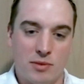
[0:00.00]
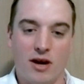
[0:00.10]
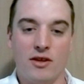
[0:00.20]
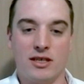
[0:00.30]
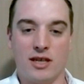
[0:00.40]
but
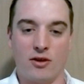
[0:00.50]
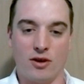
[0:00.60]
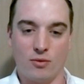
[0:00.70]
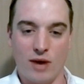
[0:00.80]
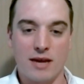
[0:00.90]
all these
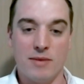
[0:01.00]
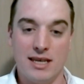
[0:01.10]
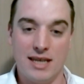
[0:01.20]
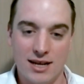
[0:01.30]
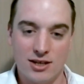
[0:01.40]
other
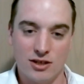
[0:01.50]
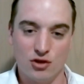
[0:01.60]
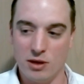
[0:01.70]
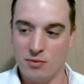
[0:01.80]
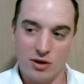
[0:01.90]

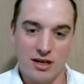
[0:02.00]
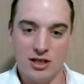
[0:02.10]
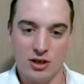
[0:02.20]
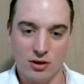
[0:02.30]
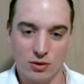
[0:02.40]
recommendations be put
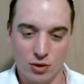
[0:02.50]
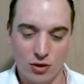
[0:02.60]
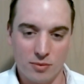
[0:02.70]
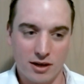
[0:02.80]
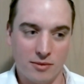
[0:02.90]
into your
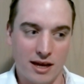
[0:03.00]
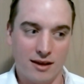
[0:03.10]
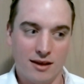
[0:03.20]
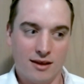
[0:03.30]
group? And I'm like,